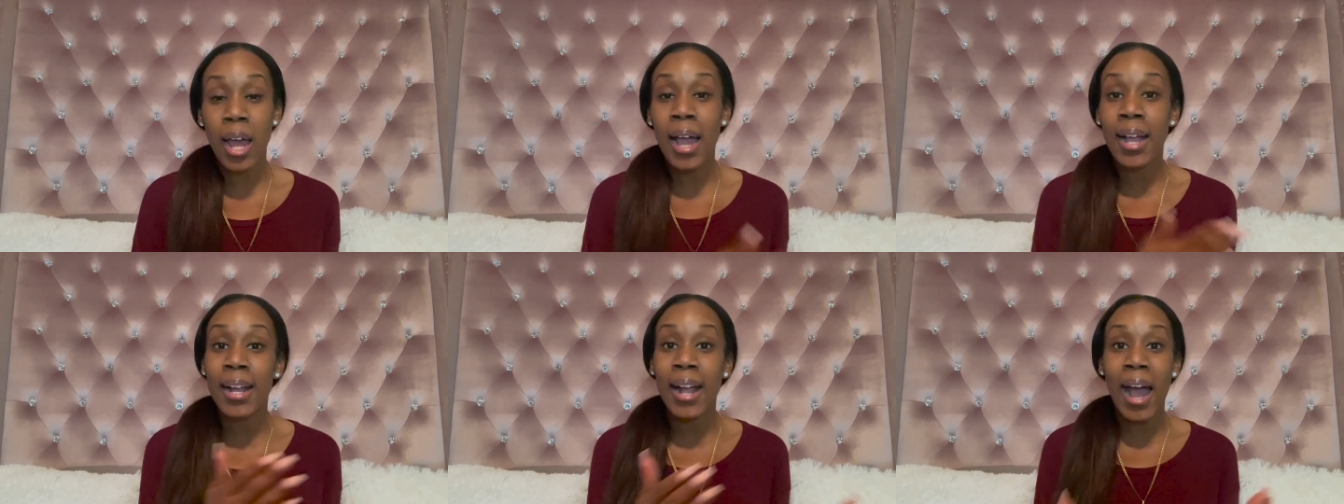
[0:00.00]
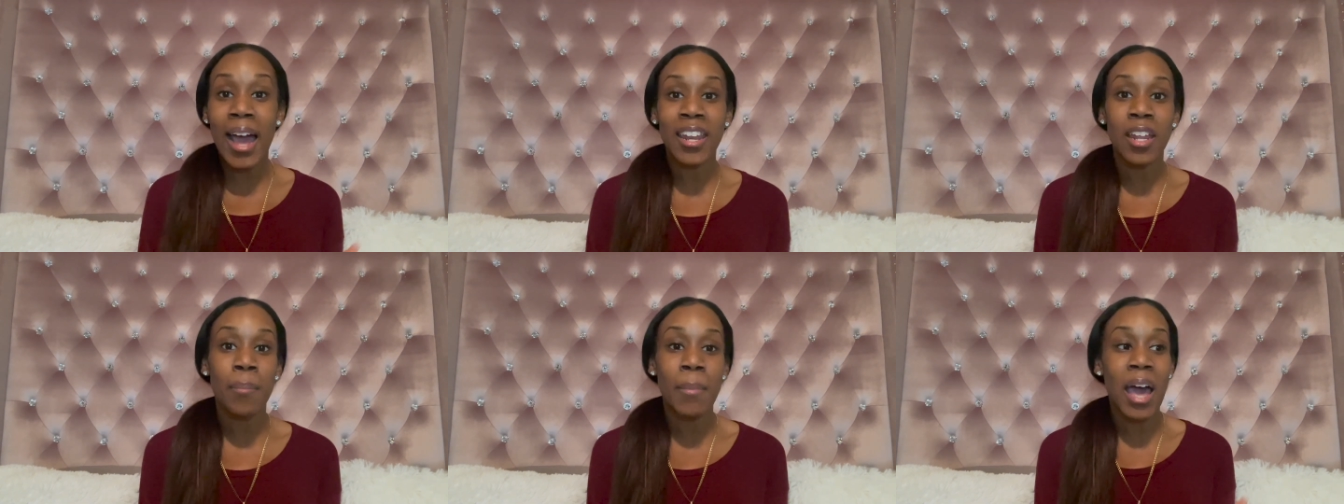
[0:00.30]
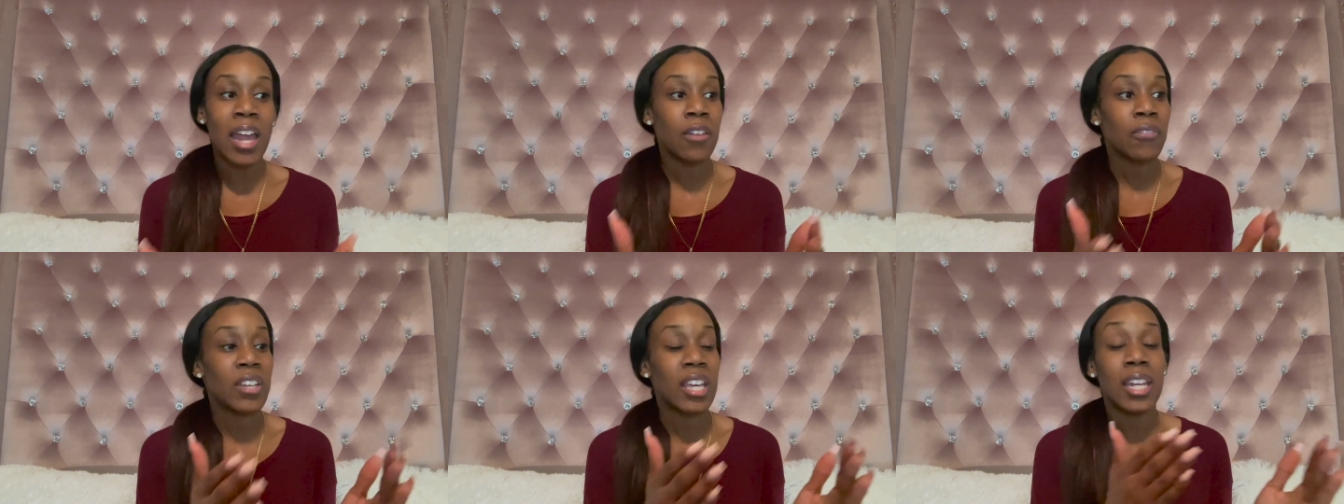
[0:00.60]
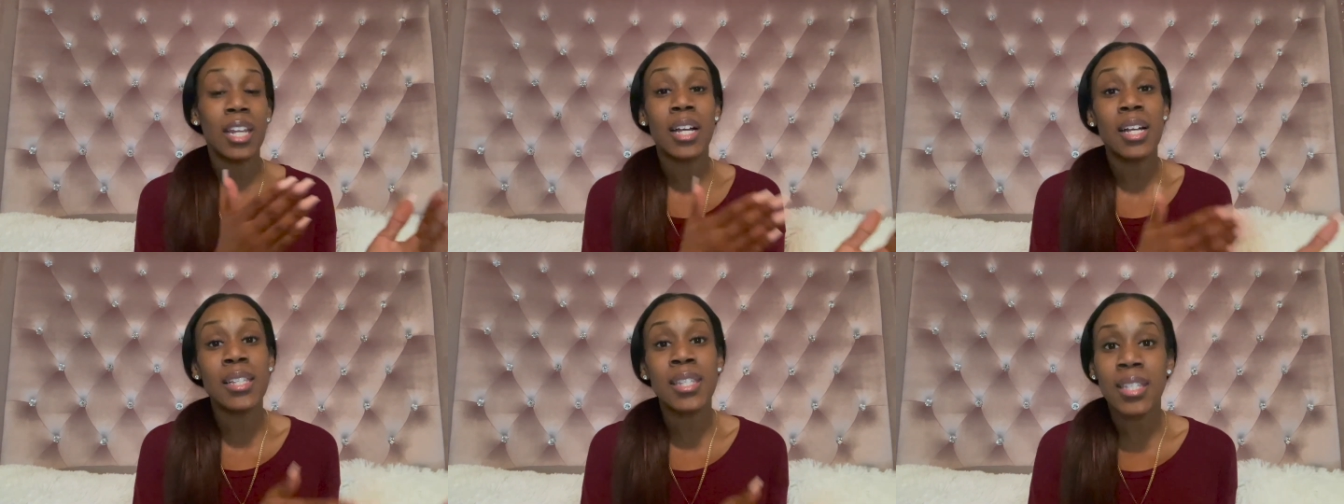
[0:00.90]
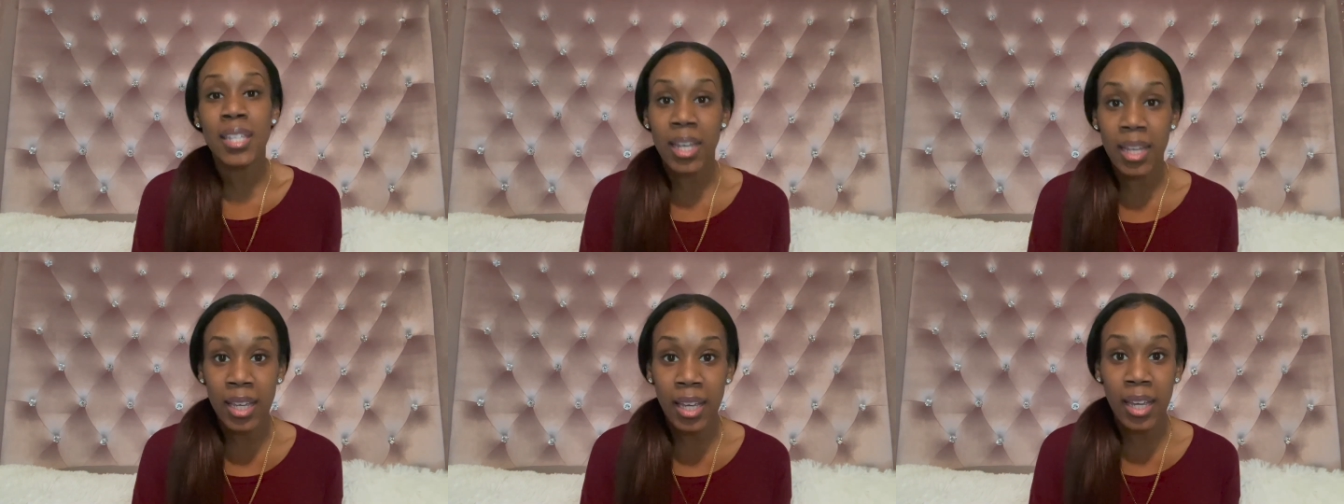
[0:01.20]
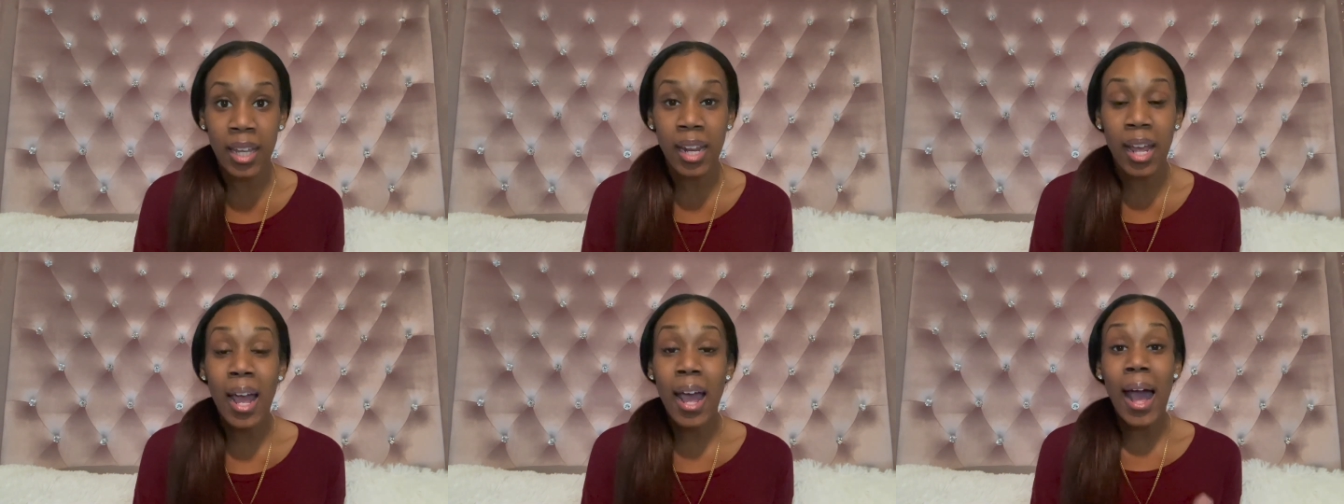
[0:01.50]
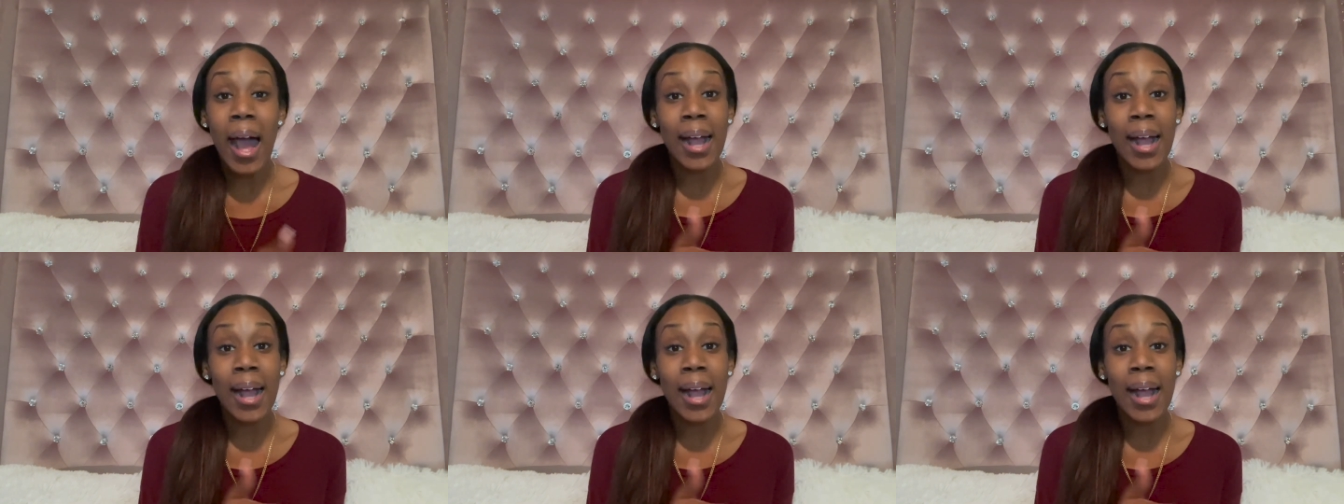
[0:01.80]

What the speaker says: I got him out of getting a ticket.